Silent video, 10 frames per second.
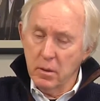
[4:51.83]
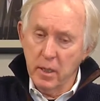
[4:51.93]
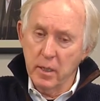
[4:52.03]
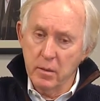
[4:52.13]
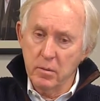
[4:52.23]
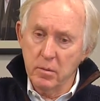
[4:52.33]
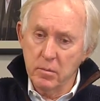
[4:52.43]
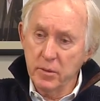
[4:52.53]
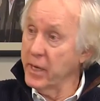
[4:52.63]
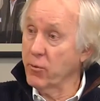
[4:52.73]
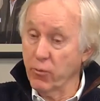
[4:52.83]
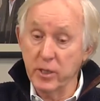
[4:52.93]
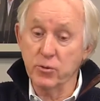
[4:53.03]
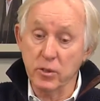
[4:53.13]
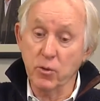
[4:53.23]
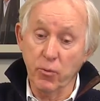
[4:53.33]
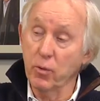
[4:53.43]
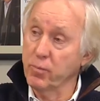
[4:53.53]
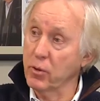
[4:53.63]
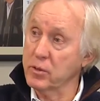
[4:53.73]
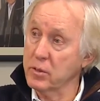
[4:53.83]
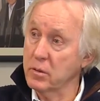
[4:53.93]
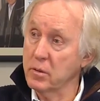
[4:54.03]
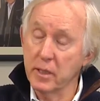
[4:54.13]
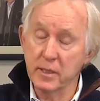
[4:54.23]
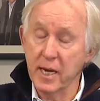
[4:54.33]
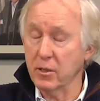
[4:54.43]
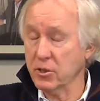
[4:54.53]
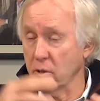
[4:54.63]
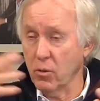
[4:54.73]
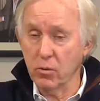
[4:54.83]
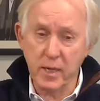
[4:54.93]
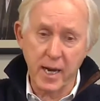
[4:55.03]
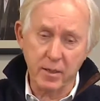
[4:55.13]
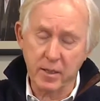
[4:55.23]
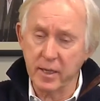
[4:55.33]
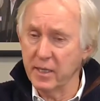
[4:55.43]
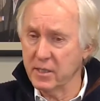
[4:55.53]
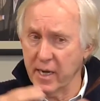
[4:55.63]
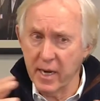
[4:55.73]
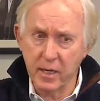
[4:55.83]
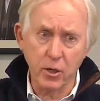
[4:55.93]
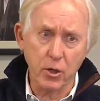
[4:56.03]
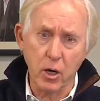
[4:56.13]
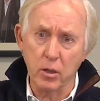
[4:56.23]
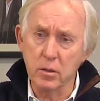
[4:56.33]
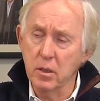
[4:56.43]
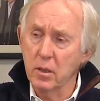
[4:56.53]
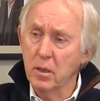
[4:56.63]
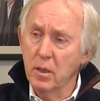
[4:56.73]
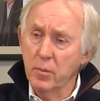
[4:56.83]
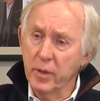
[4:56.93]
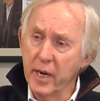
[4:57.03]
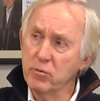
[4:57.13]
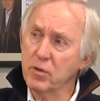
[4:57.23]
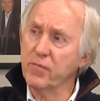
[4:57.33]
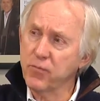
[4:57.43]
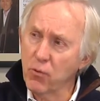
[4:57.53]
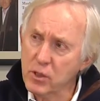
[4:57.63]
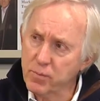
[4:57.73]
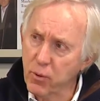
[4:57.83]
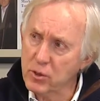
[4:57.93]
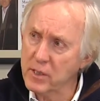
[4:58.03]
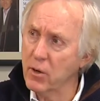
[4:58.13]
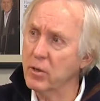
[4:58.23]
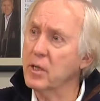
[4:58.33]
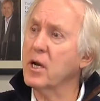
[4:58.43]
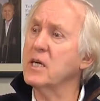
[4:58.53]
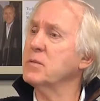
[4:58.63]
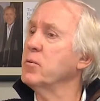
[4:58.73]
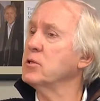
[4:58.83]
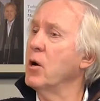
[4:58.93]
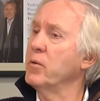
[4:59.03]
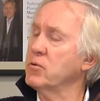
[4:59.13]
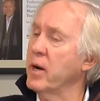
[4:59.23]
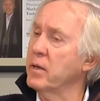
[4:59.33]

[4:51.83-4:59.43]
And Dick Rich was a real person. He's now sold out and he's dead and gone. But he was the first person I heard, the customer's always right.